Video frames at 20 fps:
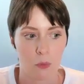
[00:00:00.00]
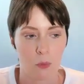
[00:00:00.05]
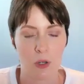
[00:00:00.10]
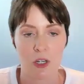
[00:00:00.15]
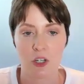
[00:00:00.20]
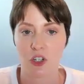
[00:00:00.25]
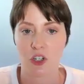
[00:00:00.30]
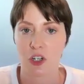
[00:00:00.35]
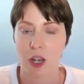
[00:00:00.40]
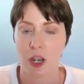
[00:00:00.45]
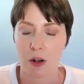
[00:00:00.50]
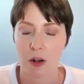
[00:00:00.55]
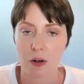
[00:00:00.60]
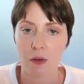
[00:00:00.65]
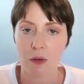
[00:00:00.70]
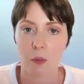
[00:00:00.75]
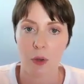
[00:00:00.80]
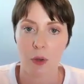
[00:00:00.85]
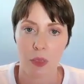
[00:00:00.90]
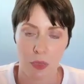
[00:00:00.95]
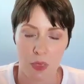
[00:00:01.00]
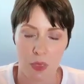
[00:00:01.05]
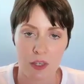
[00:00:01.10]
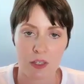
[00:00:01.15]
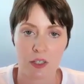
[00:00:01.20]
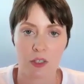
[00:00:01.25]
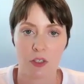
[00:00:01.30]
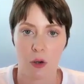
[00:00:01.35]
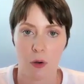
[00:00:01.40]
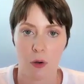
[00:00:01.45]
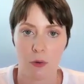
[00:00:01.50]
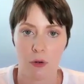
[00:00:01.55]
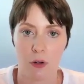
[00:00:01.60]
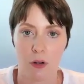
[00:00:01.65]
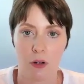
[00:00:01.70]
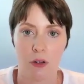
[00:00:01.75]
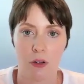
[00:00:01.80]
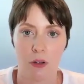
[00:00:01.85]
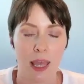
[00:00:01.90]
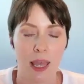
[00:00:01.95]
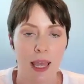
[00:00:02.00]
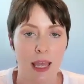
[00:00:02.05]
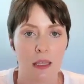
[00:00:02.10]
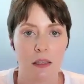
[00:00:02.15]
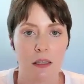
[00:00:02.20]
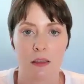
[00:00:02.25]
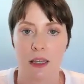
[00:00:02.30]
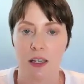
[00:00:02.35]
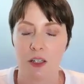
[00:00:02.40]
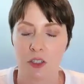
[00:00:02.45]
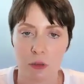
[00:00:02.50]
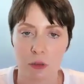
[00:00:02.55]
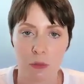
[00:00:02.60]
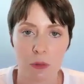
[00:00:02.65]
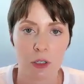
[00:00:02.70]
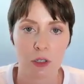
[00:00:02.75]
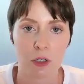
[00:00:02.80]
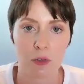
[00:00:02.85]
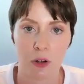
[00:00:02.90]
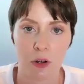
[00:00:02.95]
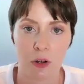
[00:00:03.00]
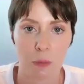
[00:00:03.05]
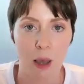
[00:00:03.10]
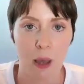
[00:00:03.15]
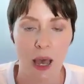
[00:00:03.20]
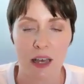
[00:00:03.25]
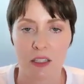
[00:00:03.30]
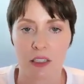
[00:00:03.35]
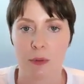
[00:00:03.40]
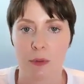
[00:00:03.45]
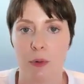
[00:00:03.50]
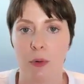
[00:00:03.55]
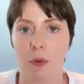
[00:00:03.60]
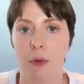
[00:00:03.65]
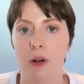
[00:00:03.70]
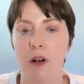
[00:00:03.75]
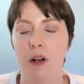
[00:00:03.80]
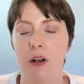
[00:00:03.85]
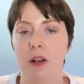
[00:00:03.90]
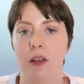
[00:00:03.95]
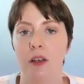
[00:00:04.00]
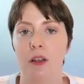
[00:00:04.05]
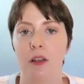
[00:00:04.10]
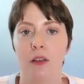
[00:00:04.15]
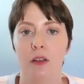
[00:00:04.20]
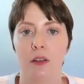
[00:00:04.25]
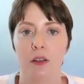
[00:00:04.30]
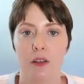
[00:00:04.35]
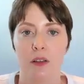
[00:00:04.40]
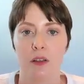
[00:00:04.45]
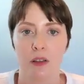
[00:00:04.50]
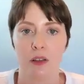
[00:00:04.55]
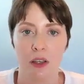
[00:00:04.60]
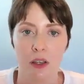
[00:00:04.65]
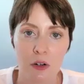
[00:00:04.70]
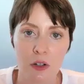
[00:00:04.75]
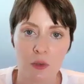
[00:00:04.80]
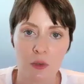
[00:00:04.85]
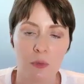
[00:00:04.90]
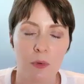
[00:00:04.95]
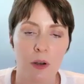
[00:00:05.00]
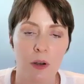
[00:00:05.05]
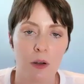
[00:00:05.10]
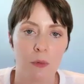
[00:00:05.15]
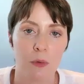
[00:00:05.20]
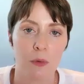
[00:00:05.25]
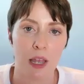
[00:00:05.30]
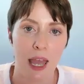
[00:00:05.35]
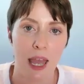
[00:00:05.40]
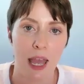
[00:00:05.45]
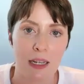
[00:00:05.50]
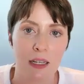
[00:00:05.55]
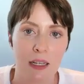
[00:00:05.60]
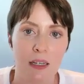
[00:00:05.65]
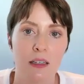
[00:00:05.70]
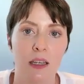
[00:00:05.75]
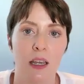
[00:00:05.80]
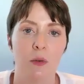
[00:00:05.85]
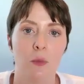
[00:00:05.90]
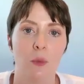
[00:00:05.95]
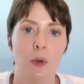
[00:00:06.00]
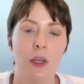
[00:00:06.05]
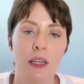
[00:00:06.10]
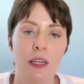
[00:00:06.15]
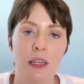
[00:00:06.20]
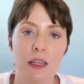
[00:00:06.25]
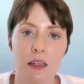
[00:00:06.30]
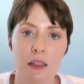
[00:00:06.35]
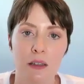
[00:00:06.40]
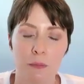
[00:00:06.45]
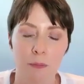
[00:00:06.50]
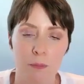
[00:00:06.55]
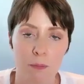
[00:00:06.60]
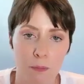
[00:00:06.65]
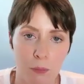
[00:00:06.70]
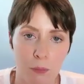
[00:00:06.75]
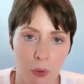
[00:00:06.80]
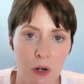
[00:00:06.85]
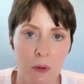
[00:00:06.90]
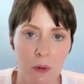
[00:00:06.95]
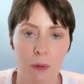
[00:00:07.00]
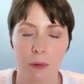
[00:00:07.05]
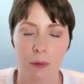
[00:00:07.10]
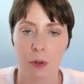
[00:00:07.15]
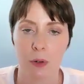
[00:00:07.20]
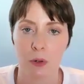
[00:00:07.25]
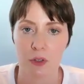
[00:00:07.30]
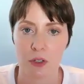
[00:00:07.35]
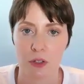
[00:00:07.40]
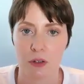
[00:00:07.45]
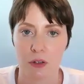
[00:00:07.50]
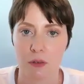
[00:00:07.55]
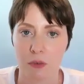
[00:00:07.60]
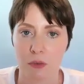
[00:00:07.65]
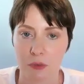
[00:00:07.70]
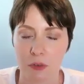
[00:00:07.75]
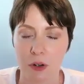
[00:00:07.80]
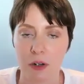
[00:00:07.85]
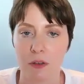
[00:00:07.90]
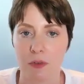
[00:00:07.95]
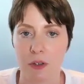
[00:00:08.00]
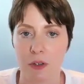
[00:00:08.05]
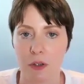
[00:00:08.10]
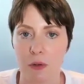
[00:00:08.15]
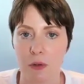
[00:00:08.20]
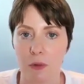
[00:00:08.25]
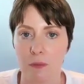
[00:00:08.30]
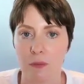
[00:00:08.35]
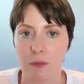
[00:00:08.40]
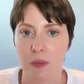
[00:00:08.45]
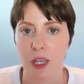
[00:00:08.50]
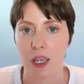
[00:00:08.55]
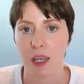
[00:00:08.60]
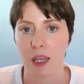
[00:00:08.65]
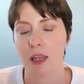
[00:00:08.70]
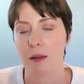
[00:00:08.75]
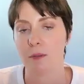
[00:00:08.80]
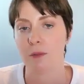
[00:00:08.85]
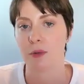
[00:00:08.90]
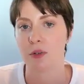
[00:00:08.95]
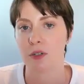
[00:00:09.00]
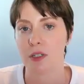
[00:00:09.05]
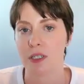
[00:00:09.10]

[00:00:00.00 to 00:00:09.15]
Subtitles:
We shared with this donor, hey, thanks so much for your past support. Here's where we're headed. Can we put a proposal in front of you and